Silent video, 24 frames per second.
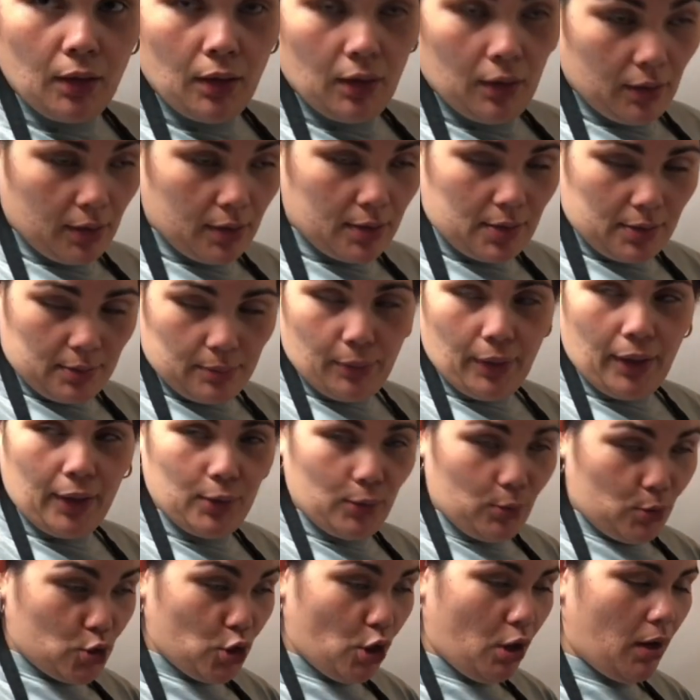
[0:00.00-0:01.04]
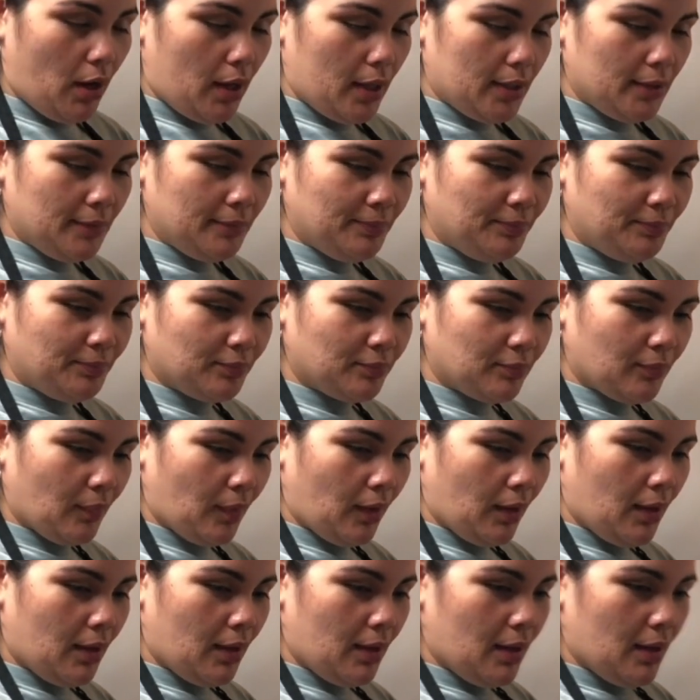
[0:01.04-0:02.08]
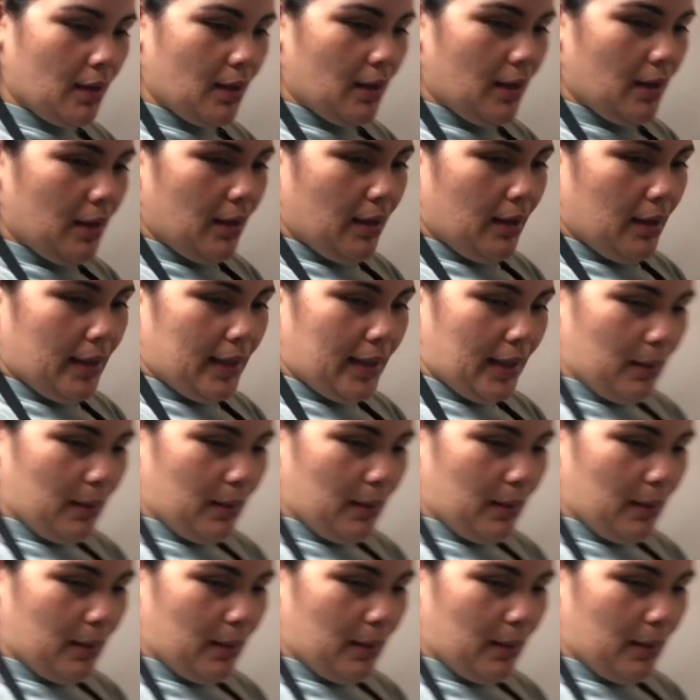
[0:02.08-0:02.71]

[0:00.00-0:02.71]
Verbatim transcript: it's a brand new jar. I